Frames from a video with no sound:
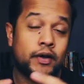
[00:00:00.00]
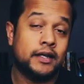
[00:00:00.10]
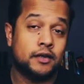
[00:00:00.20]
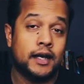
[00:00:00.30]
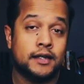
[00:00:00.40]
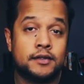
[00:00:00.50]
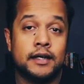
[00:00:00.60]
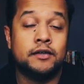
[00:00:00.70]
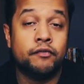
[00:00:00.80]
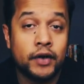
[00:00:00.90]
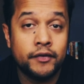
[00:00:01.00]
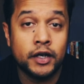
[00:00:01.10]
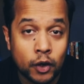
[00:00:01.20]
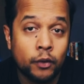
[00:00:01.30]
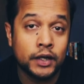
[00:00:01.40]
it's very
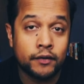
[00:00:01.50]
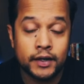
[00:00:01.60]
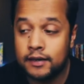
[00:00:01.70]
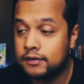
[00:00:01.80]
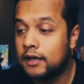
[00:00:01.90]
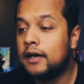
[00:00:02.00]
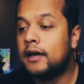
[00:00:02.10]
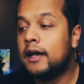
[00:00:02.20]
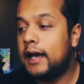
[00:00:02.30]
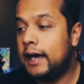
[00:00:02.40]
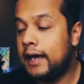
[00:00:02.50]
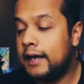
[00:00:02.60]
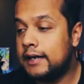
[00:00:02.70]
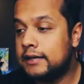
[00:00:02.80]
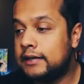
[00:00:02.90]
low nowadays.
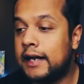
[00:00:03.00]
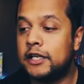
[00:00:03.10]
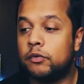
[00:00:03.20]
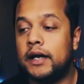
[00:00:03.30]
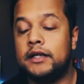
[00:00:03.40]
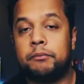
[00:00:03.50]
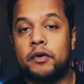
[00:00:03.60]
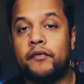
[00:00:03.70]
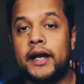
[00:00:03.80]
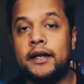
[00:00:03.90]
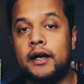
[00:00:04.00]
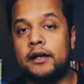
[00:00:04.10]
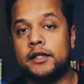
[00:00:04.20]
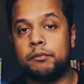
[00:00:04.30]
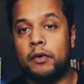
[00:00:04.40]
And that is why they provide
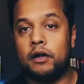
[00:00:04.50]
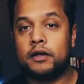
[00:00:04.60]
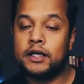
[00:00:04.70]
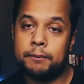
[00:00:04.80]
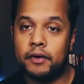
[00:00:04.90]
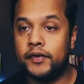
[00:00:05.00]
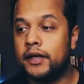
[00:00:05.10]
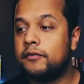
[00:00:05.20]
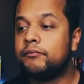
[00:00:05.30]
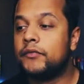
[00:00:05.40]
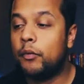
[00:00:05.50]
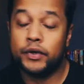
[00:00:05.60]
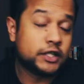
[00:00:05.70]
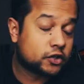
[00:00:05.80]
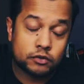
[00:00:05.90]
a small clip of it,
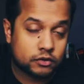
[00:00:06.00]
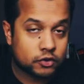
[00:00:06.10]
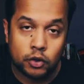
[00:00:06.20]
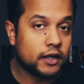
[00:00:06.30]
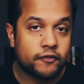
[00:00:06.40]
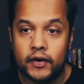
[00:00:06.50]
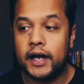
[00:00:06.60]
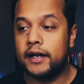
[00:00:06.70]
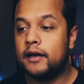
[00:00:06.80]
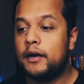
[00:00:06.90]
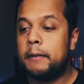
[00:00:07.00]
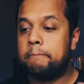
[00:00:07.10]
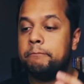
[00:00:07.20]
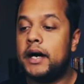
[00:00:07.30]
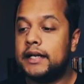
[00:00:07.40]
which is totally fine.
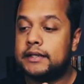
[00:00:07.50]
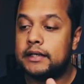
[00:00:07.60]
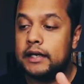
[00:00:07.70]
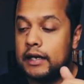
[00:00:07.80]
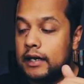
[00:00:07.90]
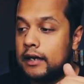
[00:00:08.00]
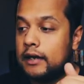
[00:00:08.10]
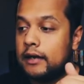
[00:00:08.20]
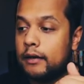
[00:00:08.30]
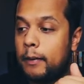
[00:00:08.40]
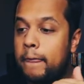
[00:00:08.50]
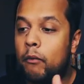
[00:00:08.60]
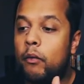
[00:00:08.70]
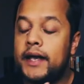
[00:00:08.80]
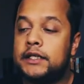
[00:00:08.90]
But the
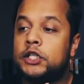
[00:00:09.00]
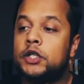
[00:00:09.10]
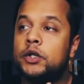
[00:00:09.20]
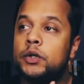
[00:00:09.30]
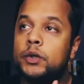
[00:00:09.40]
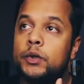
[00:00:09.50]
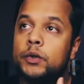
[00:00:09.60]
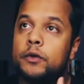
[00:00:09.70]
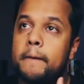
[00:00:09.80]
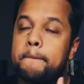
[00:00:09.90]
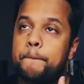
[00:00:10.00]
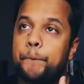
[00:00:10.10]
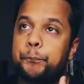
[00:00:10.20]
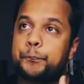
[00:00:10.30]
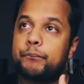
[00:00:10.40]
way to,
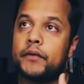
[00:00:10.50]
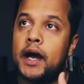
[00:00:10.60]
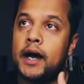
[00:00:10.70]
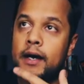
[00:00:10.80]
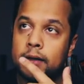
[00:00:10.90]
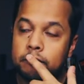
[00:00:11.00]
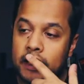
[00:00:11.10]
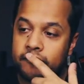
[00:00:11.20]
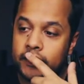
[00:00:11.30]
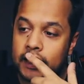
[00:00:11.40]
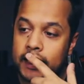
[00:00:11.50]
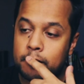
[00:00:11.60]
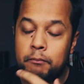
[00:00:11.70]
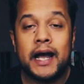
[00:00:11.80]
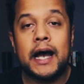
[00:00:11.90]
I feel
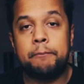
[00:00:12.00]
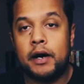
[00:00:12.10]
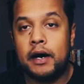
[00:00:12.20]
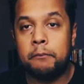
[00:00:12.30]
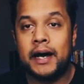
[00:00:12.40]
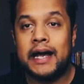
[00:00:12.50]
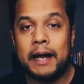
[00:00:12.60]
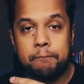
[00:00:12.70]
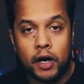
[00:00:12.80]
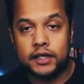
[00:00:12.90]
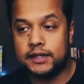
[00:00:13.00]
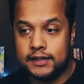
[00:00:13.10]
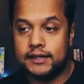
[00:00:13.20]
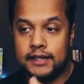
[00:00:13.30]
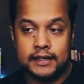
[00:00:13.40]
like my
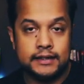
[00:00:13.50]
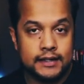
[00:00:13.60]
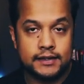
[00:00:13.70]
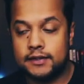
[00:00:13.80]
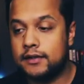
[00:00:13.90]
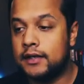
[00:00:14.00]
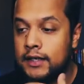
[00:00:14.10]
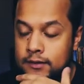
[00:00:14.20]
hypothesis in this